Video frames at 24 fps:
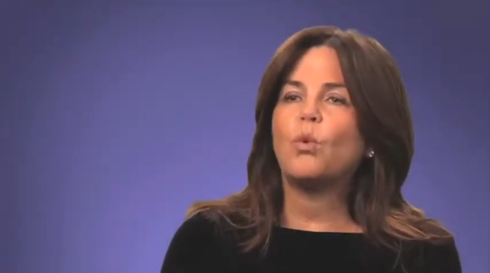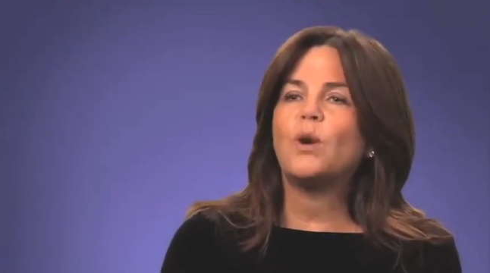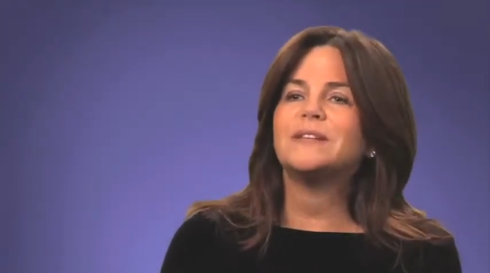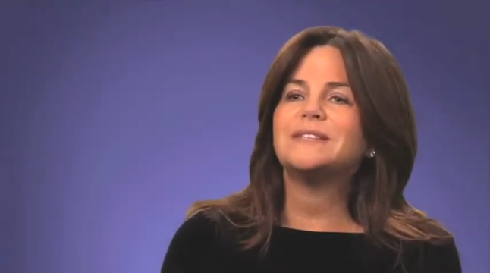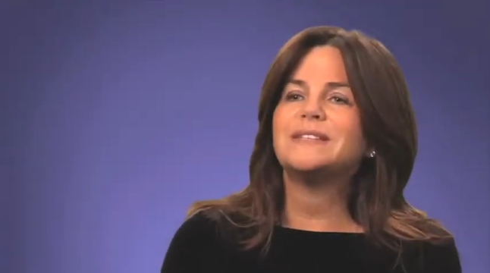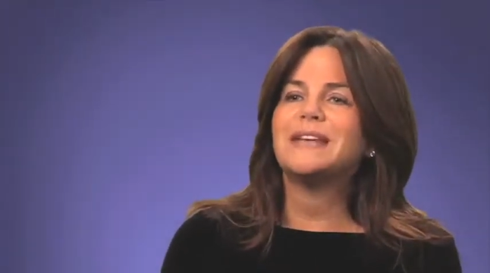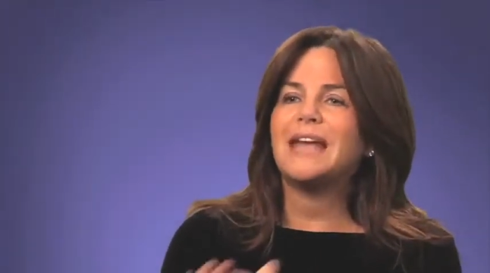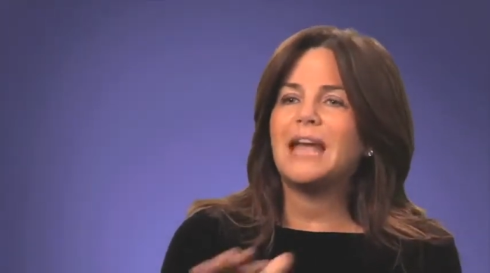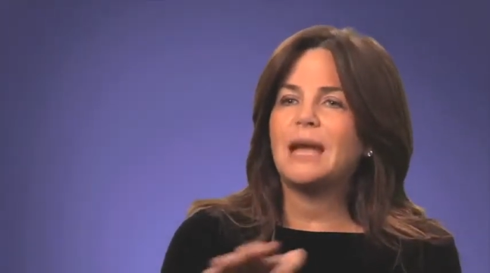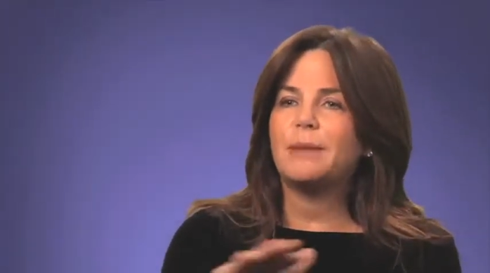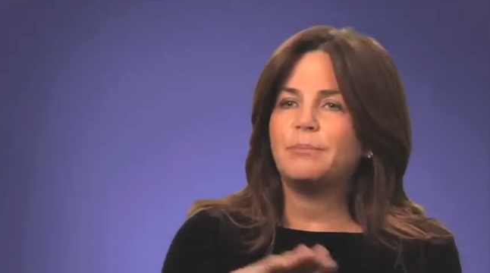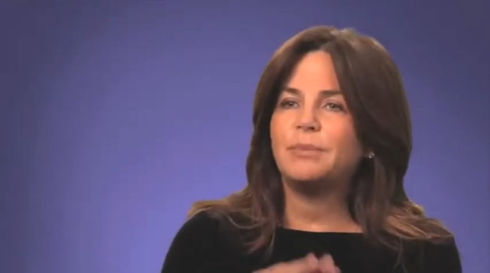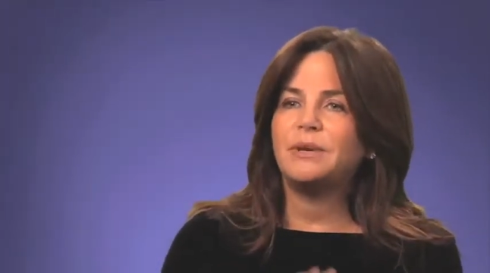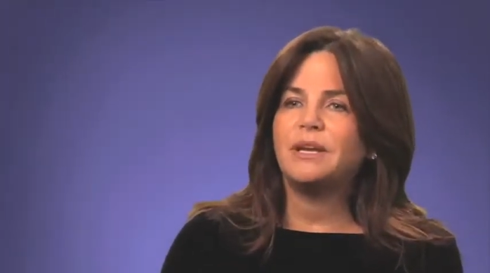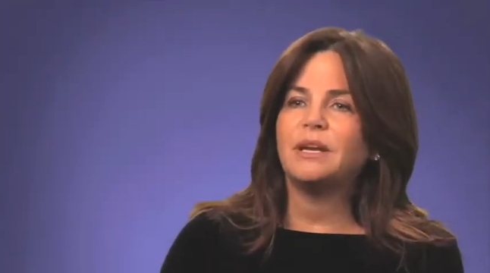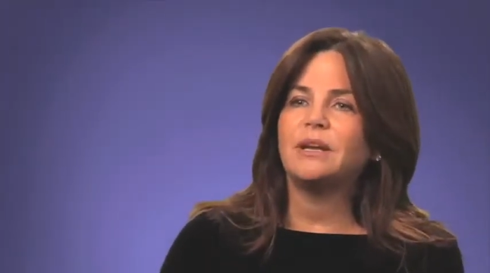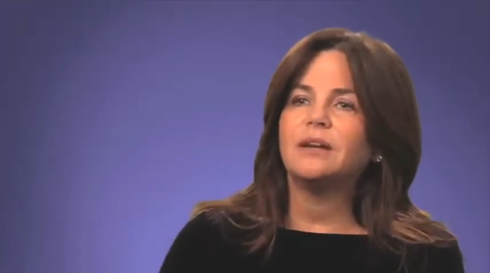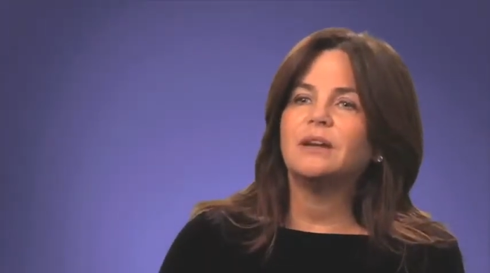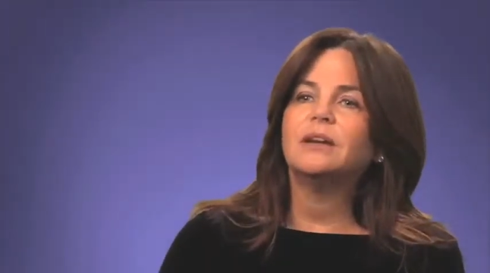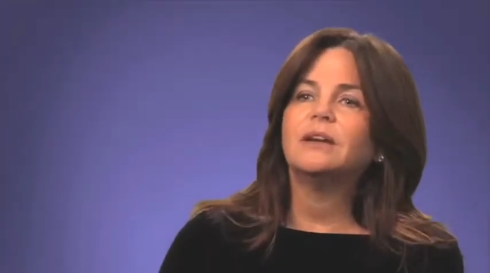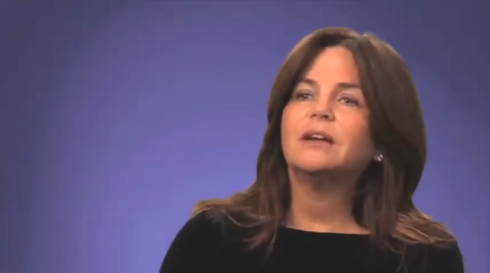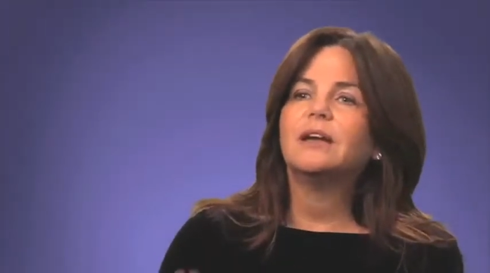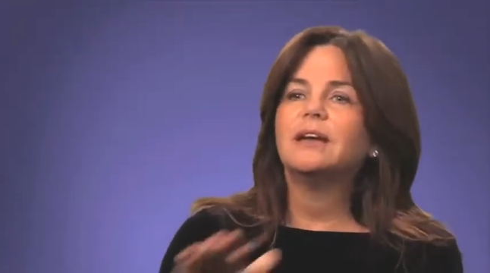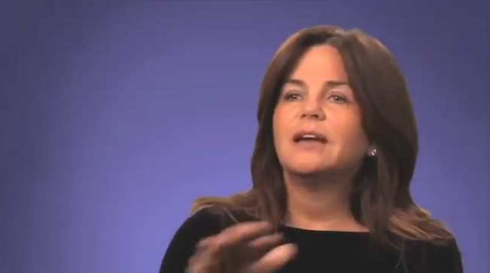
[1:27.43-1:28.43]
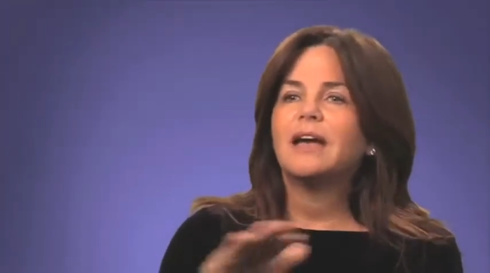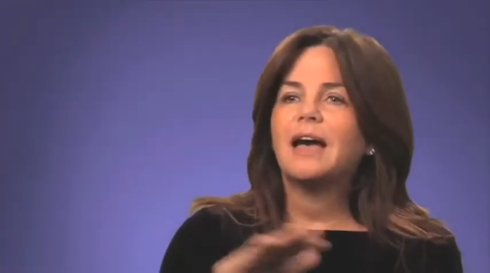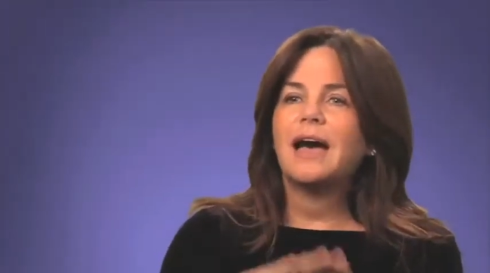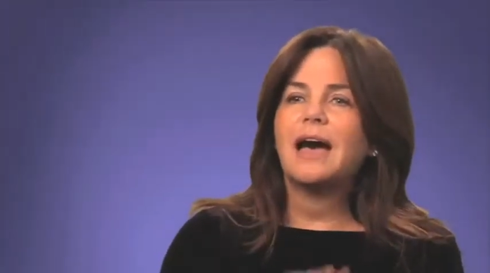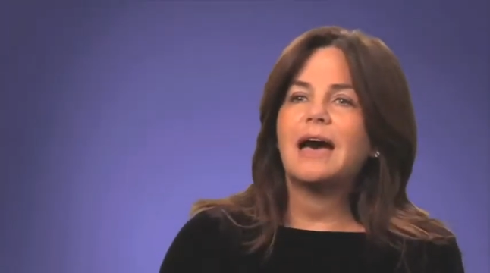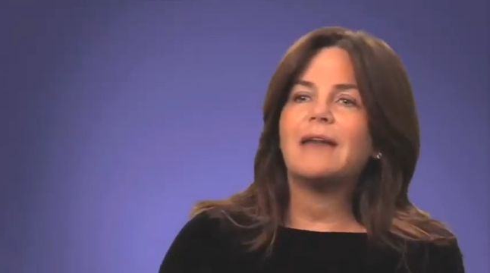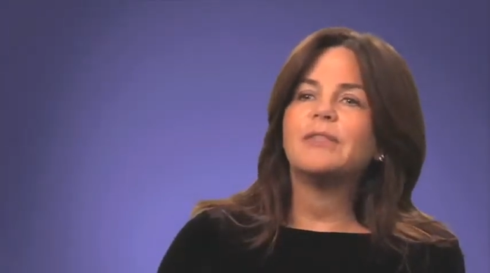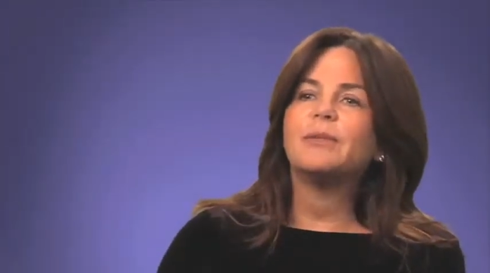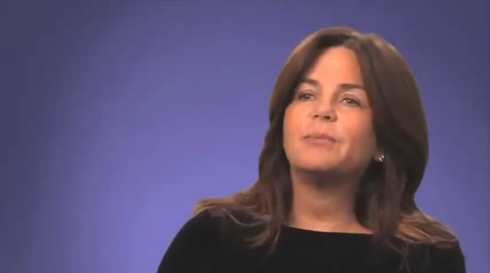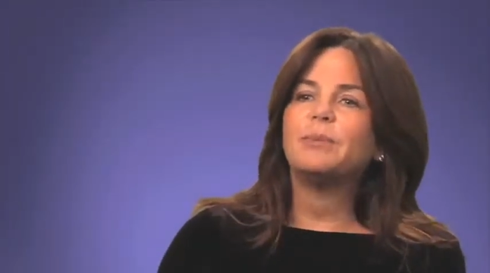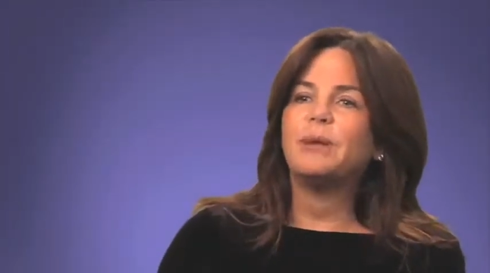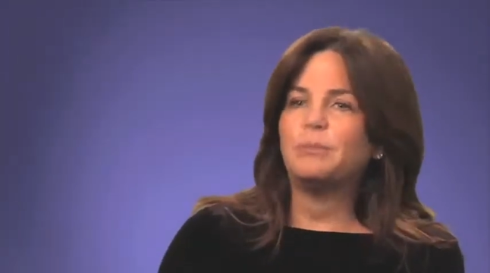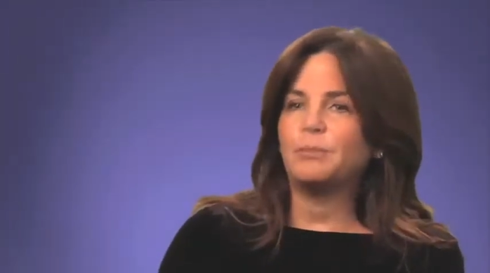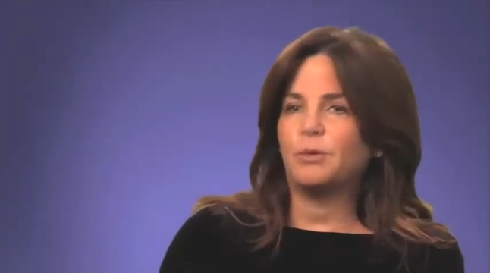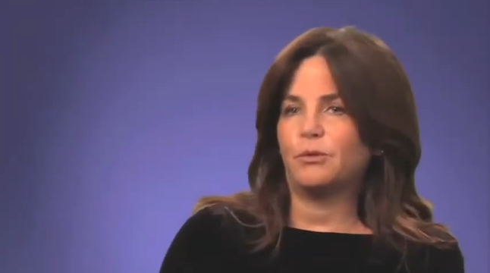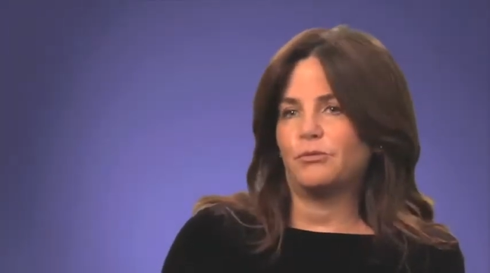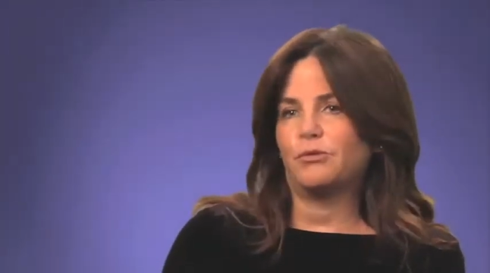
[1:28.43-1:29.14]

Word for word: what's happening on the people